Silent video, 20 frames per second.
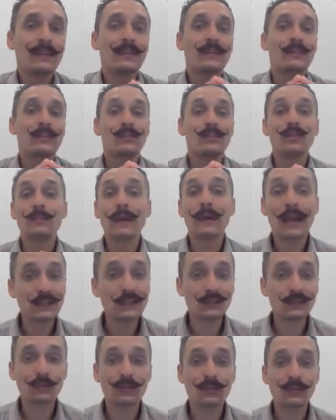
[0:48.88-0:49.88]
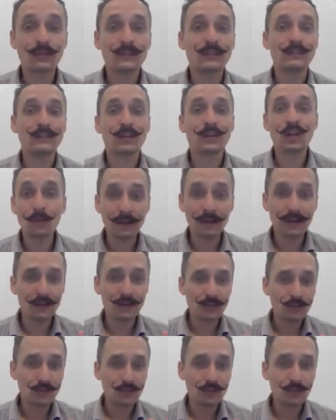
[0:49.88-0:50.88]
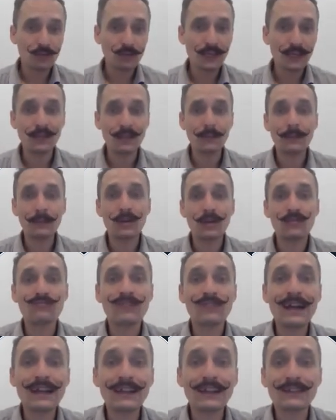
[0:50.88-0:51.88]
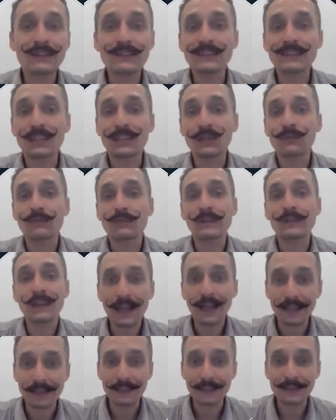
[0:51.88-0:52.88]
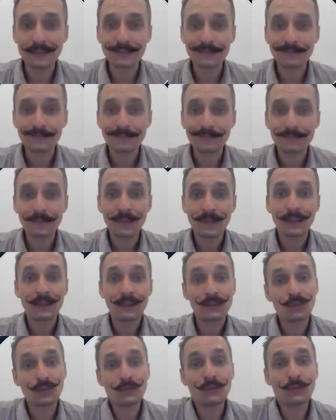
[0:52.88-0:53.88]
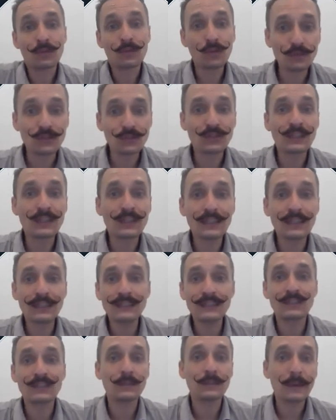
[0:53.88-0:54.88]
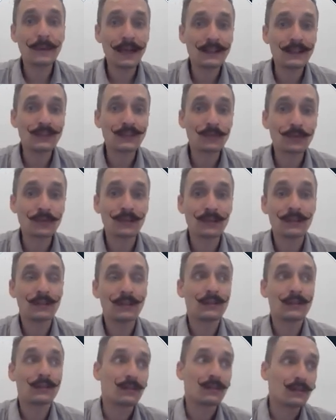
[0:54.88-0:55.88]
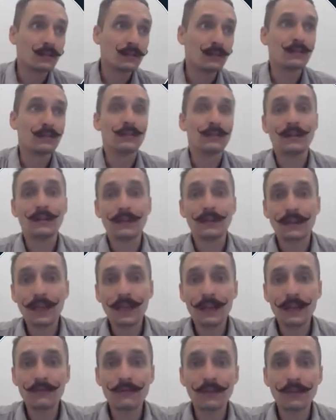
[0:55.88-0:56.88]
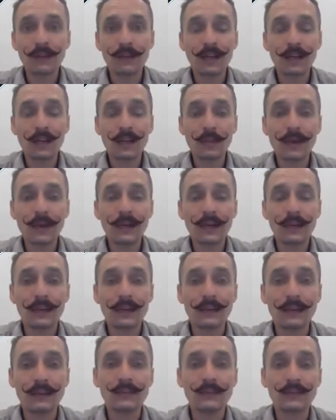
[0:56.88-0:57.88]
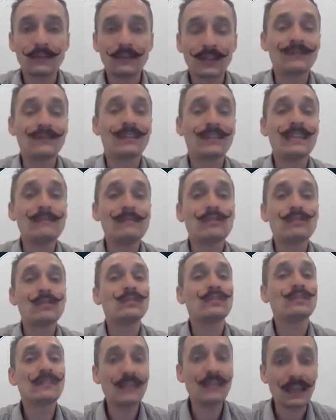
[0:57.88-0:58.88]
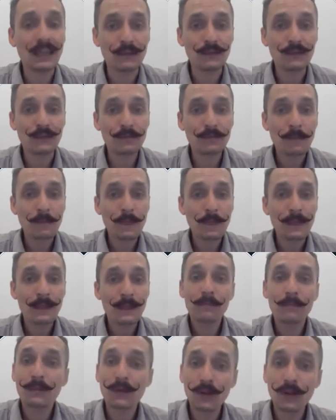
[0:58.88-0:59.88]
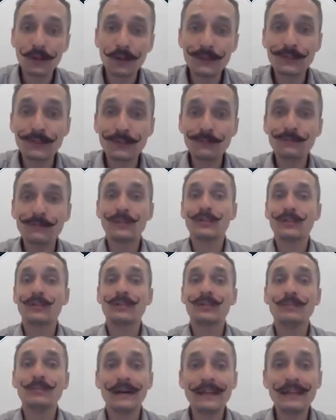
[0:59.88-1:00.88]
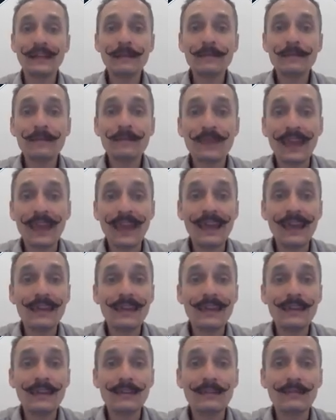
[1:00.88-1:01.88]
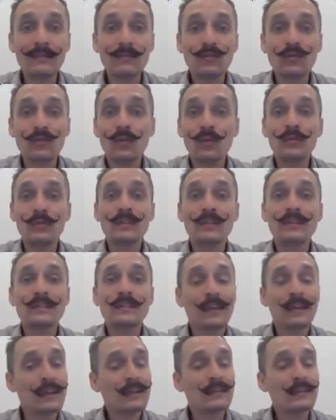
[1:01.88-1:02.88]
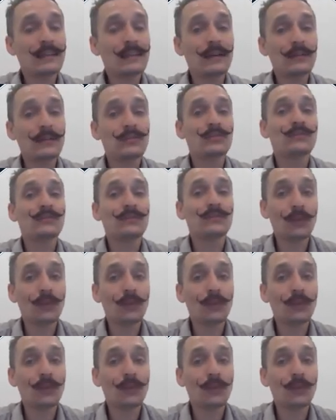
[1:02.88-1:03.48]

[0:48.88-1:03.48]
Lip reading: or your passwords. It's all about you and about radical self-reliance. So if you lose your keys and your password, well, you can't really log back in, so you have to keep those safe. But also, you can earn money, and no one could take down your